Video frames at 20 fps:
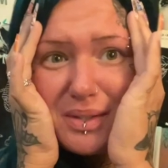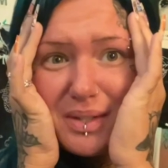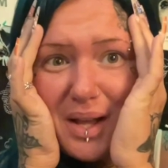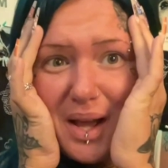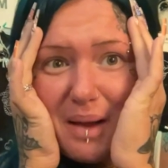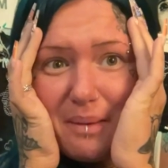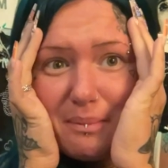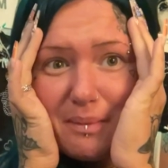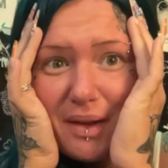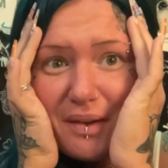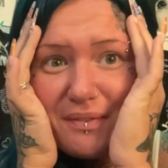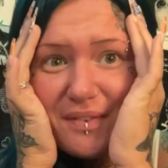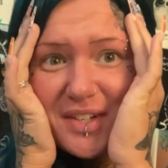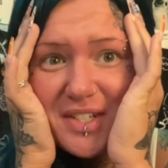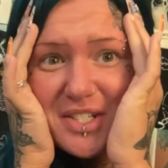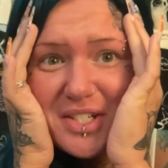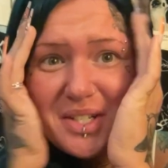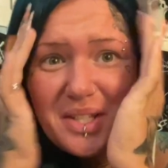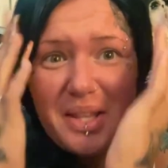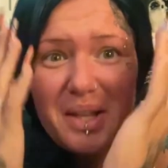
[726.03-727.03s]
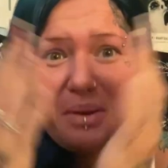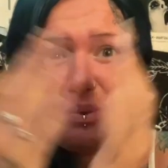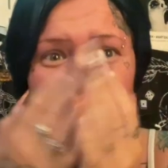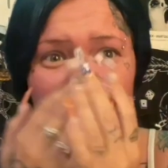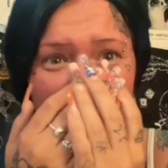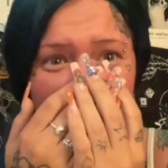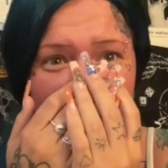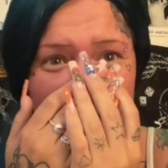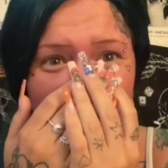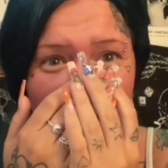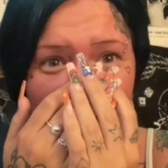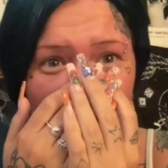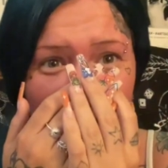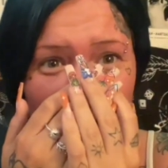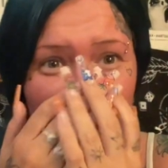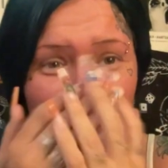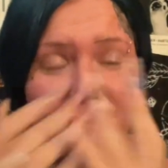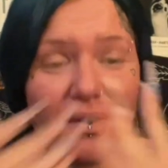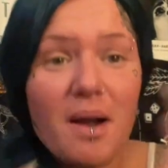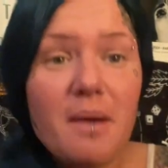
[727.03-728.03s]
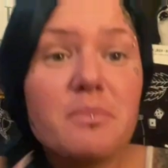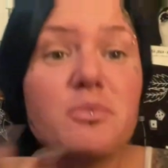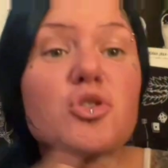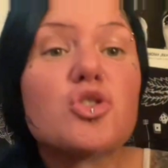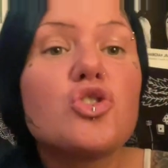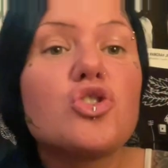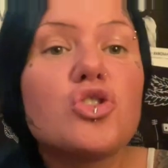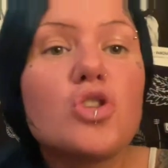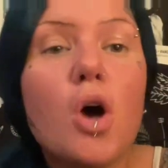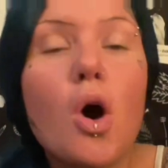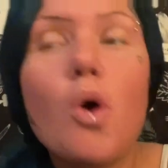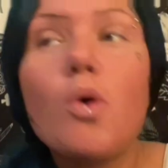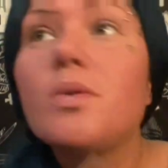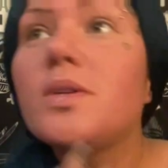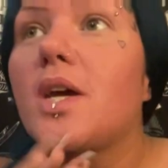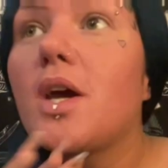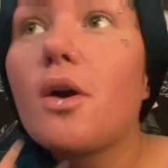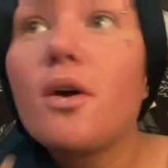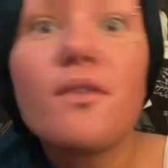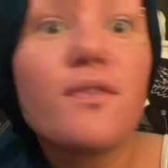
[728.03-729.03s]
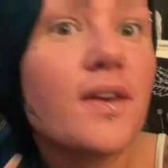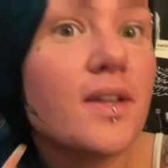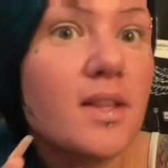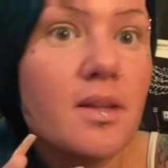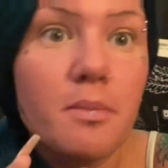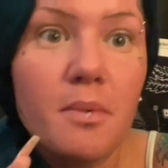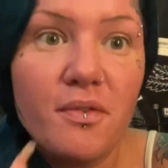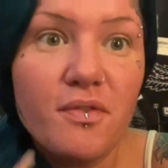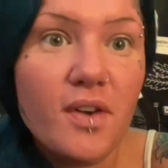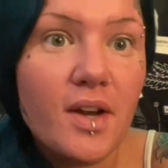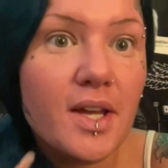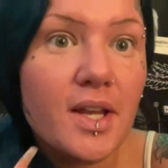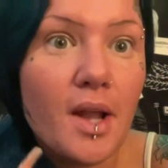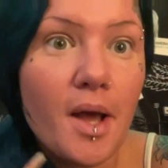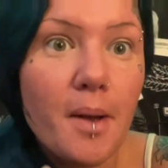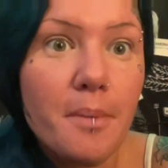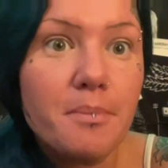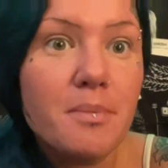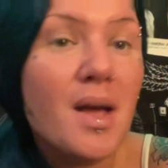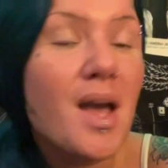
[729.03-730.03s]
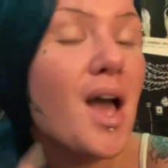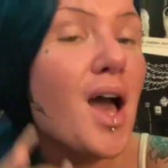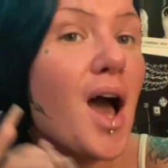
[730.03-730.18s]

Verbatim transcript: I'm eventually when I stop being, I'm so terrified that I'm gonna fuck it up.